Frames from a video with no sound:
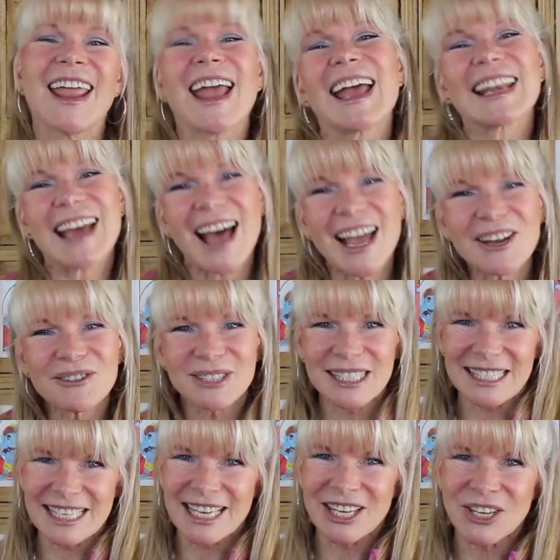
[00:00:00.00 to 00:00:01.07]
and I will
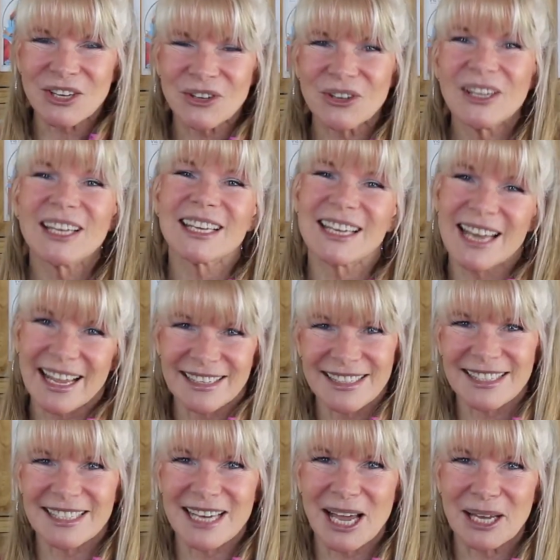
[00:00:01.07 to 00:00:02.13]
see you
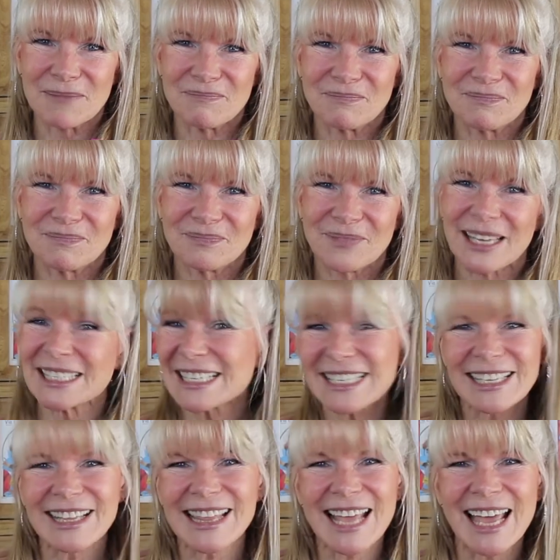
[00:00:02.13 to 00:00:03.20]
next time.
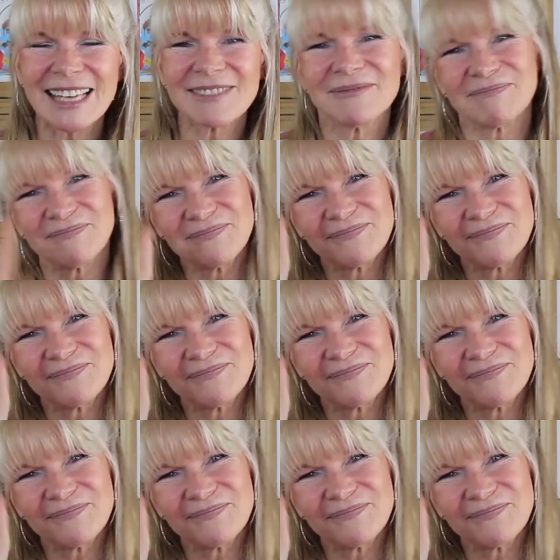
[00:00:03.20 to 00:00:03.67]
Until then,